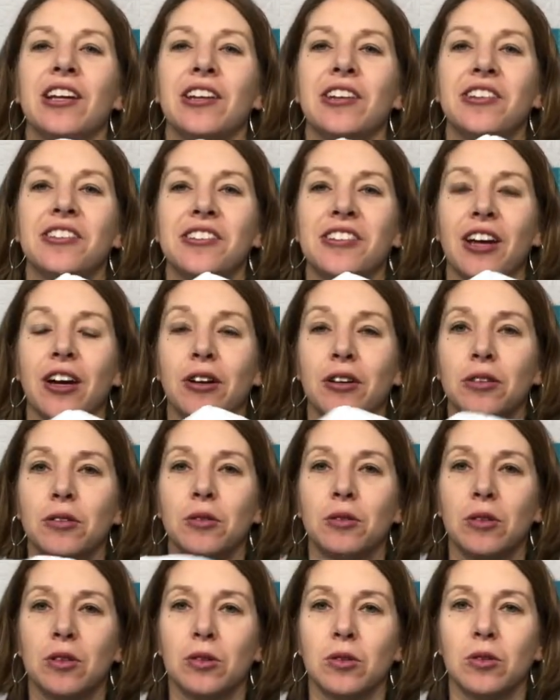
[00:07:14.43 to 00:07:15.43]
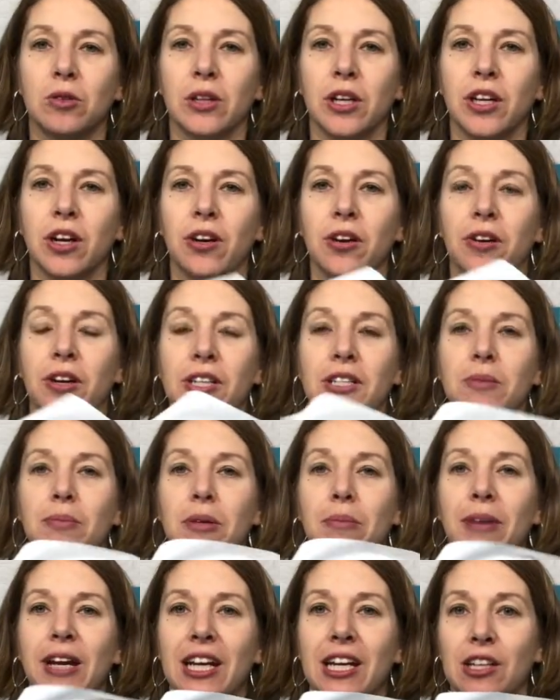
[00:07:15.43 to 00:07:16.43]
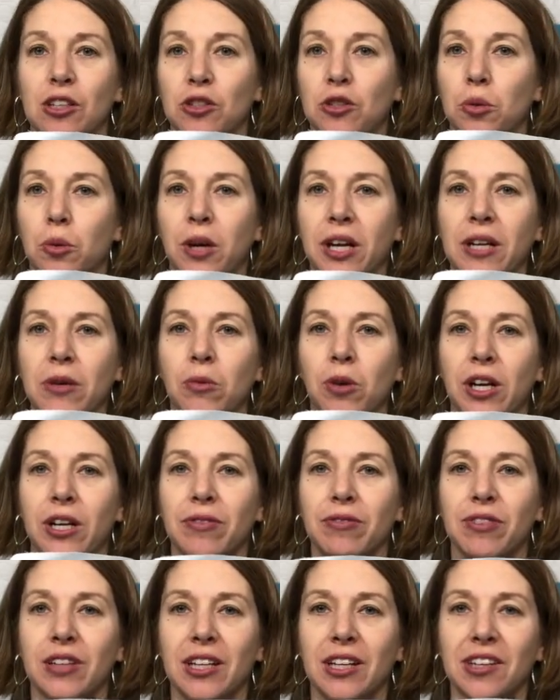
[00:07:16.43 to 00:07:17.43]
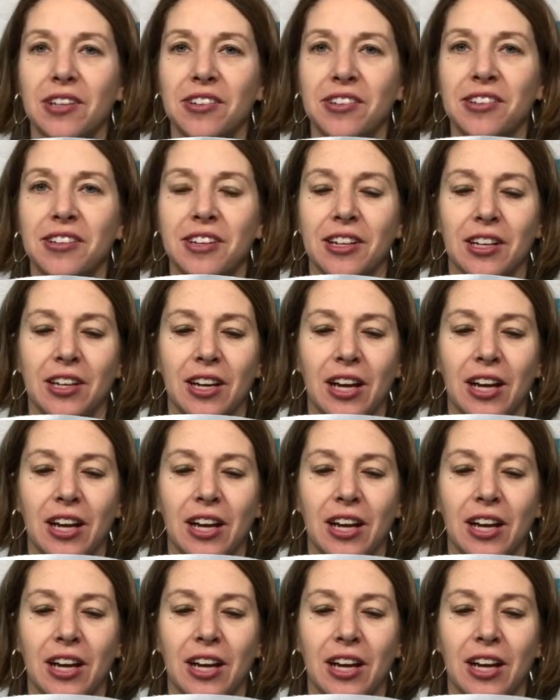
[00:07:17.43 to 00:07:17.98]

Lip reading: So you're going to be making 21 of these